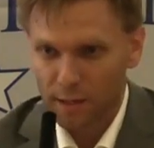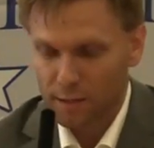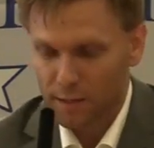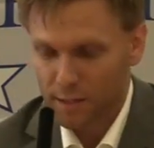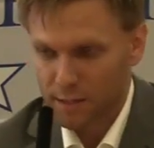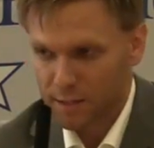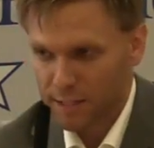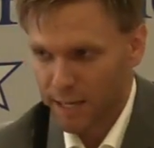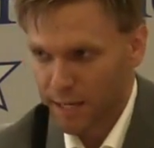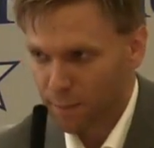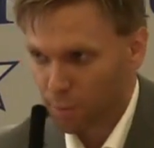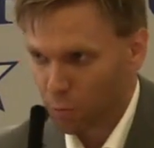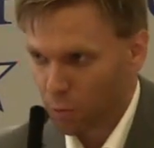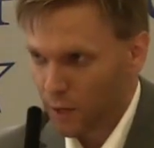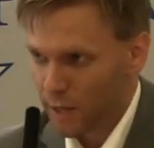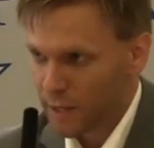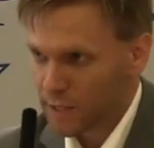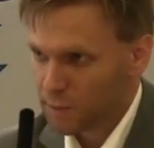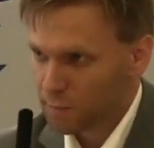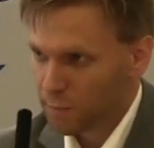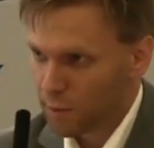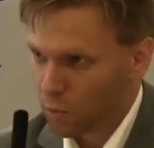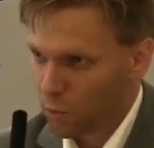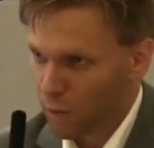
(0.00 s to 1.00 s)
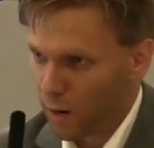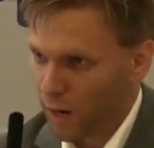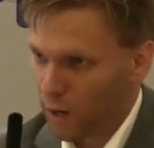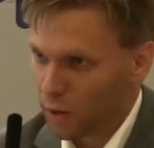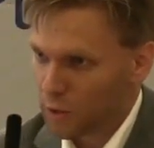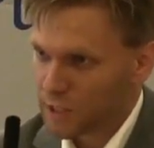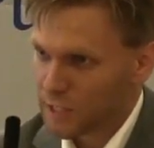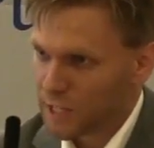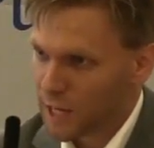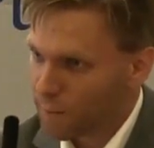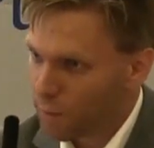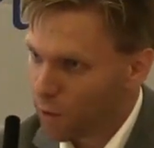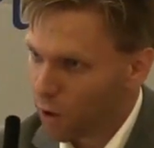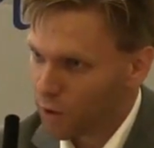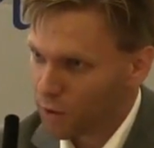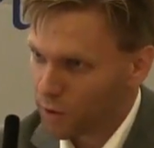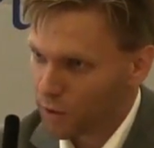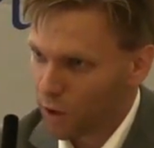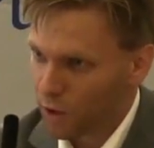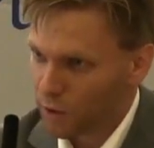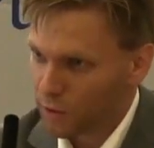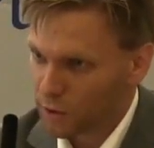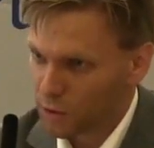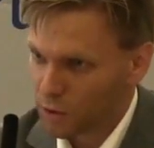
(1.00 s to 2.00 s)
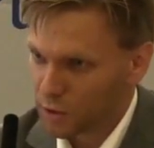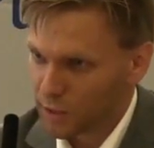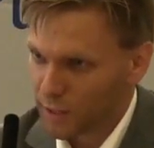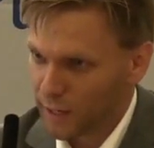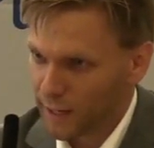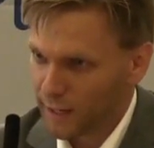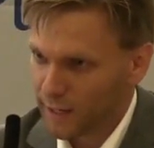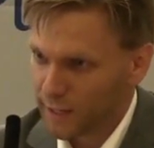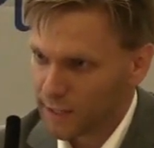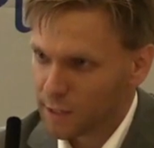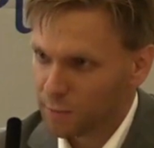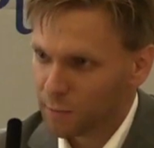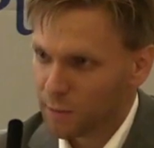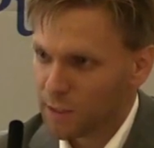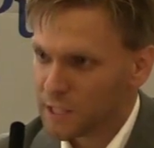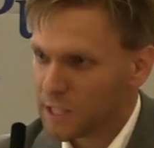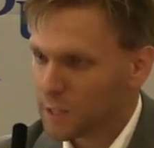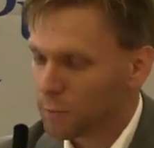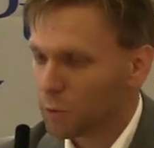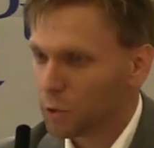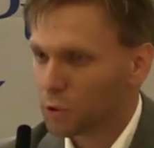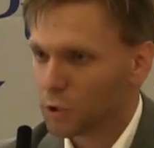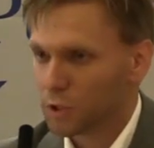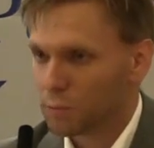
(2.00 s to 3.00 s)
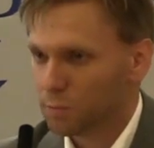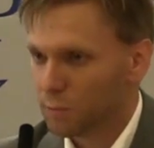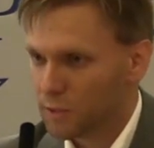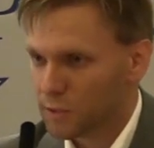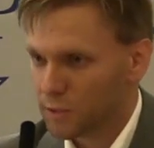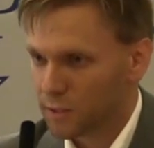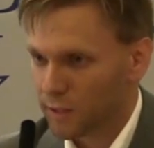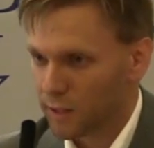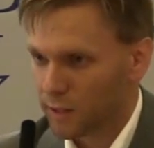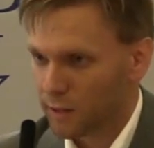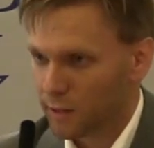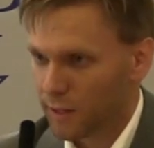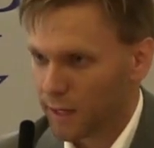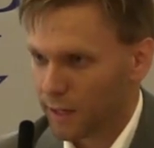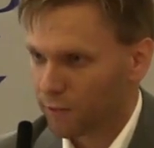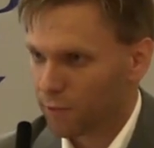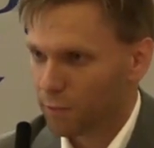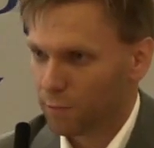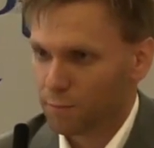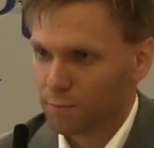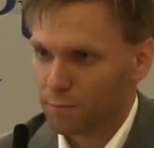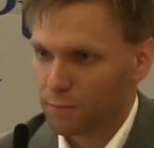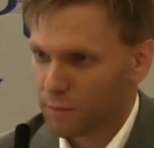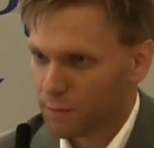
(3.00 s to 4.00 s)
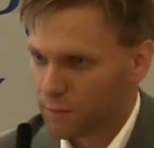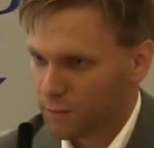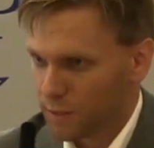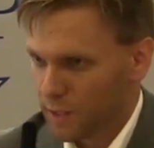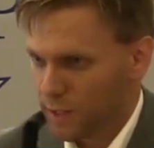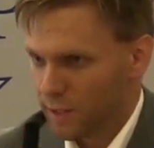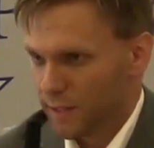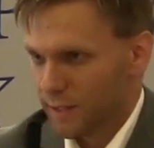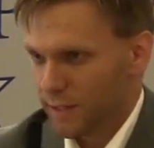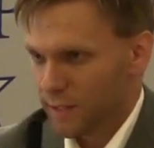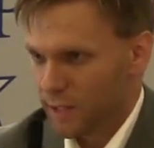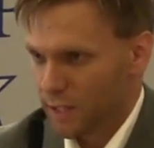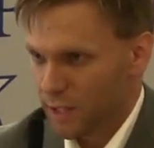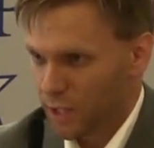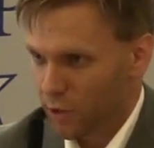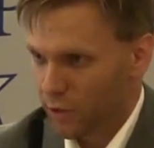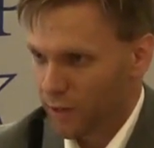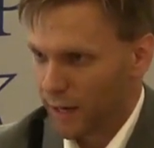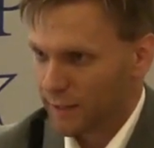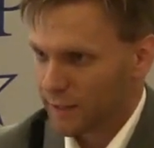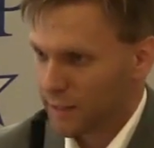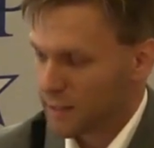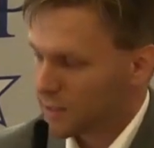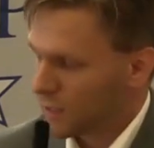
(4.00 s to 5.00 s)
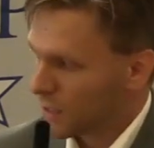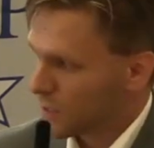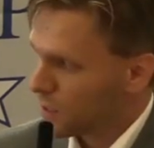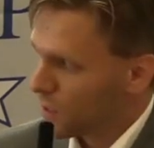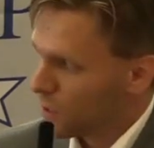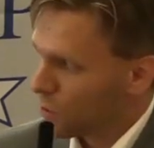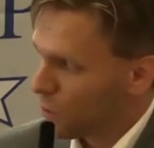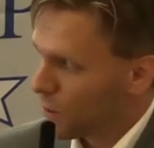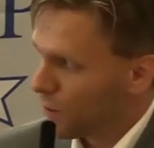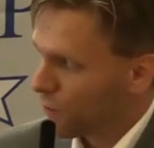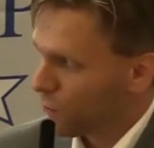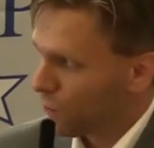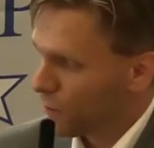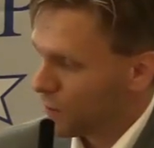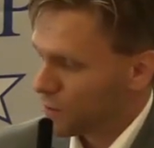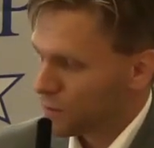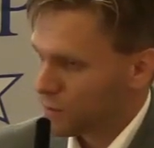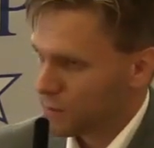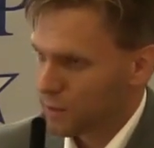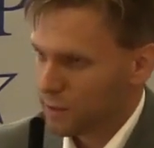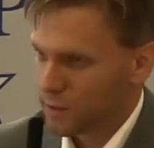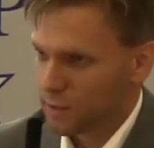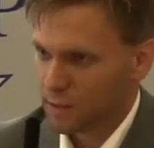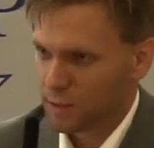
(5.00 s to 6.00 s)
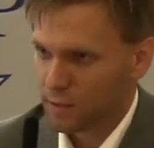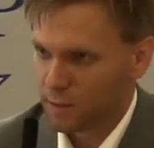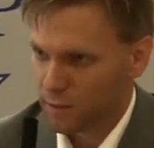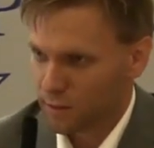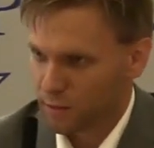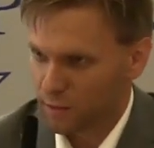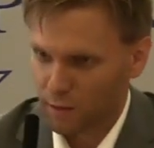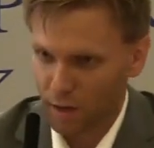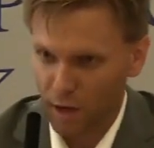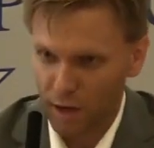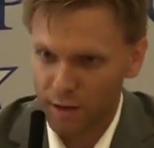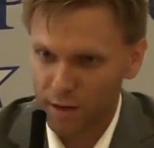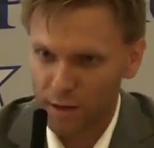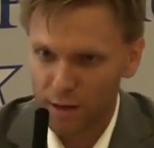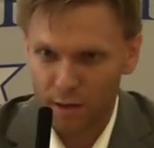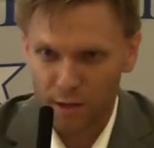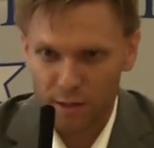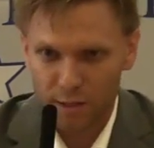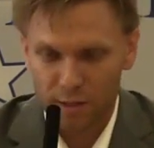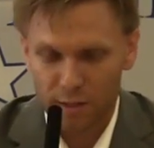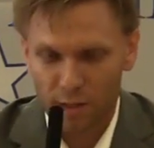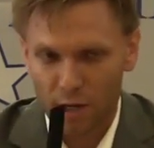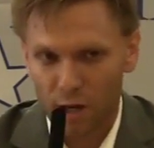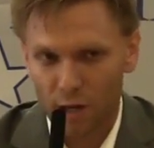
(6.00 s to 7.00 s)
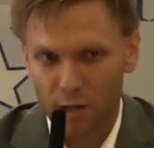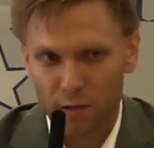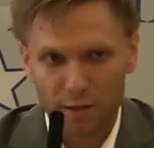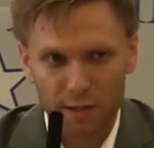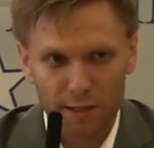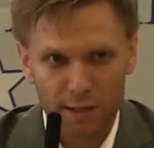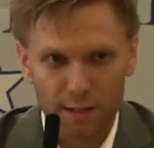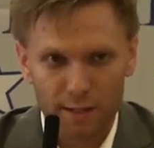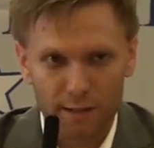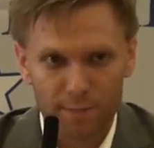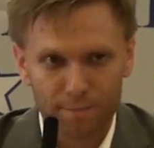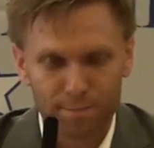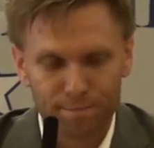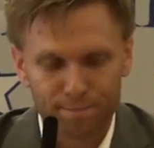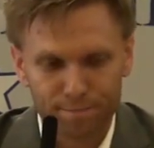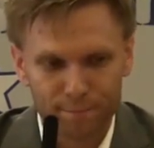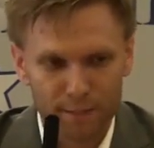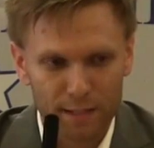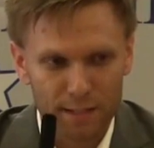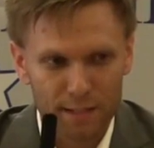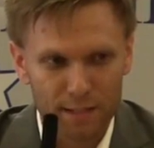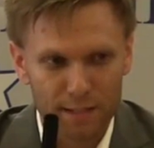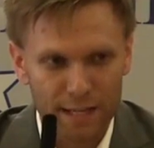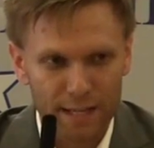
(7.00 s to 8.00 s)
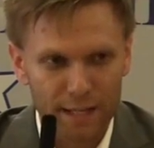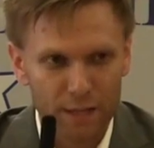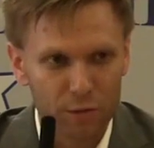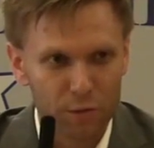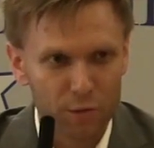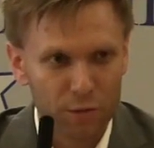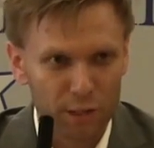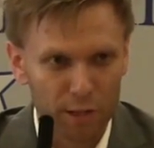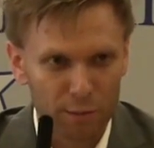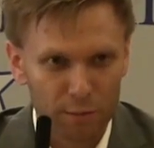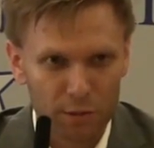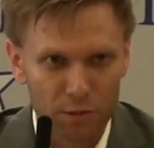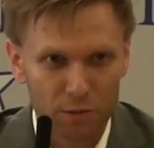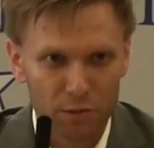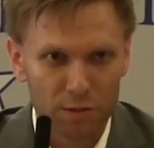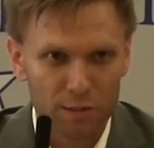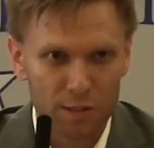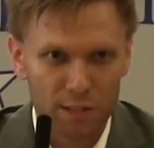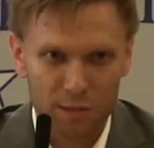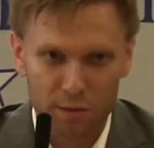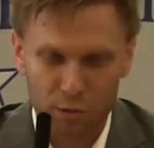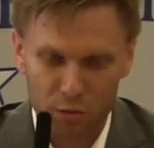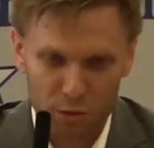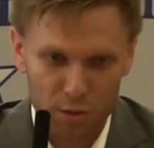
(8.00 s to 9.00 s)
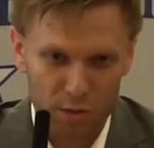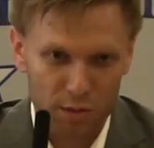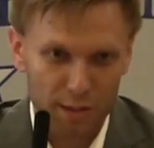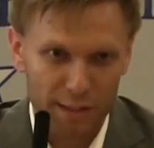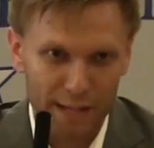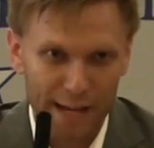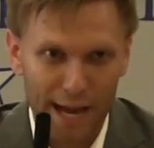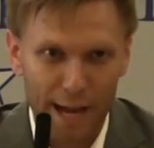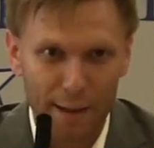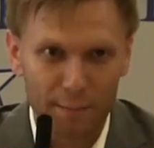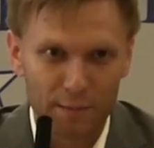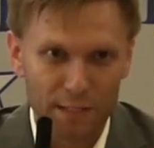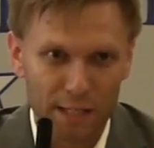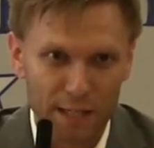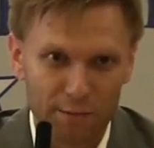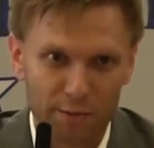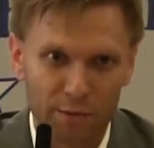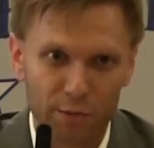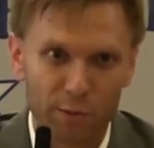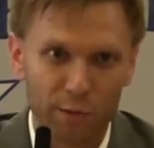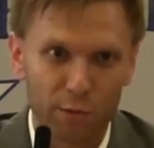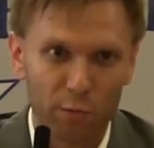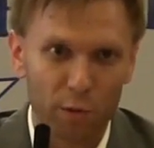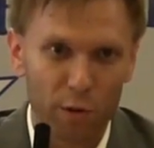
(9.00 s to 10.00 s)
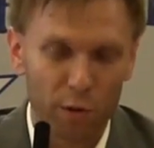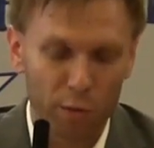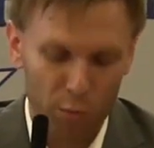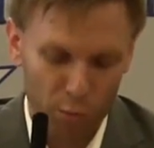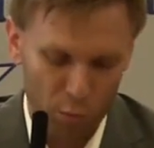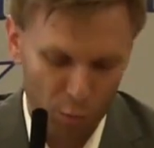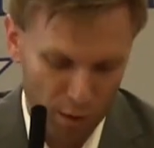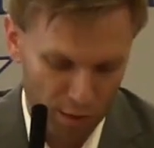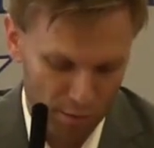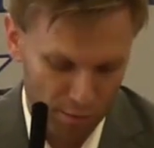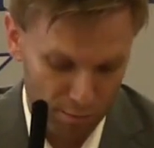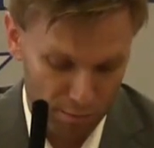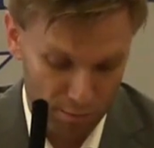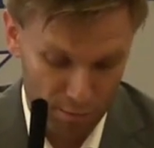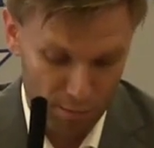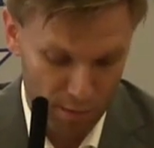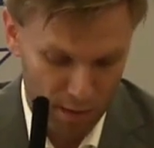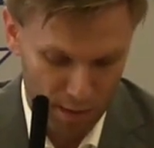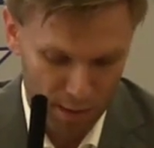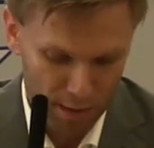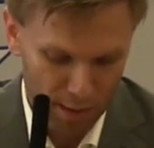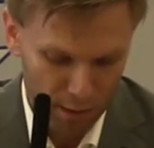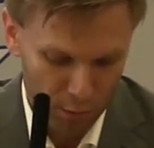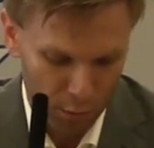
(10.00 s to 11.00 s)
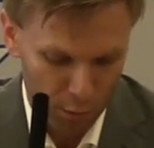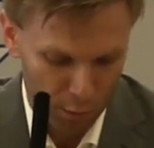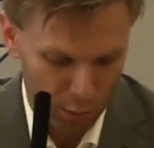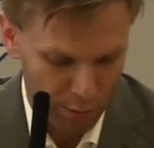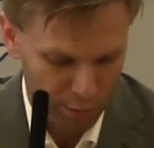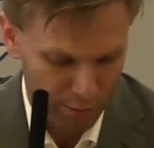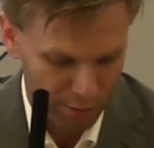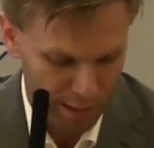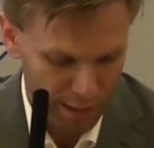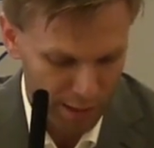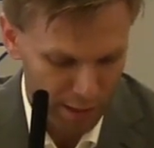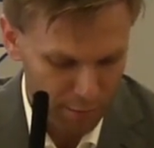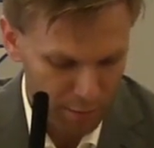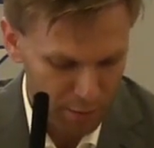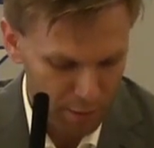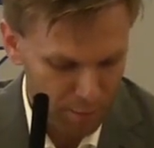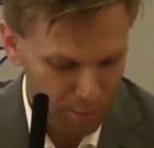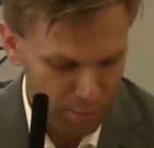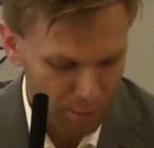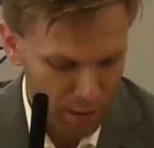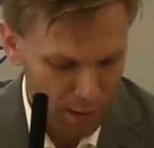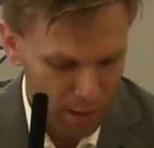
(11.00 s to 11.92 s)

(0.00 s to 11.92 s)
The state press, meanwhile, some are digitized, but some are just missing. Like from the year 1963, for instance, it's not the State History Commission's. They're just gaps, even in what we've kept.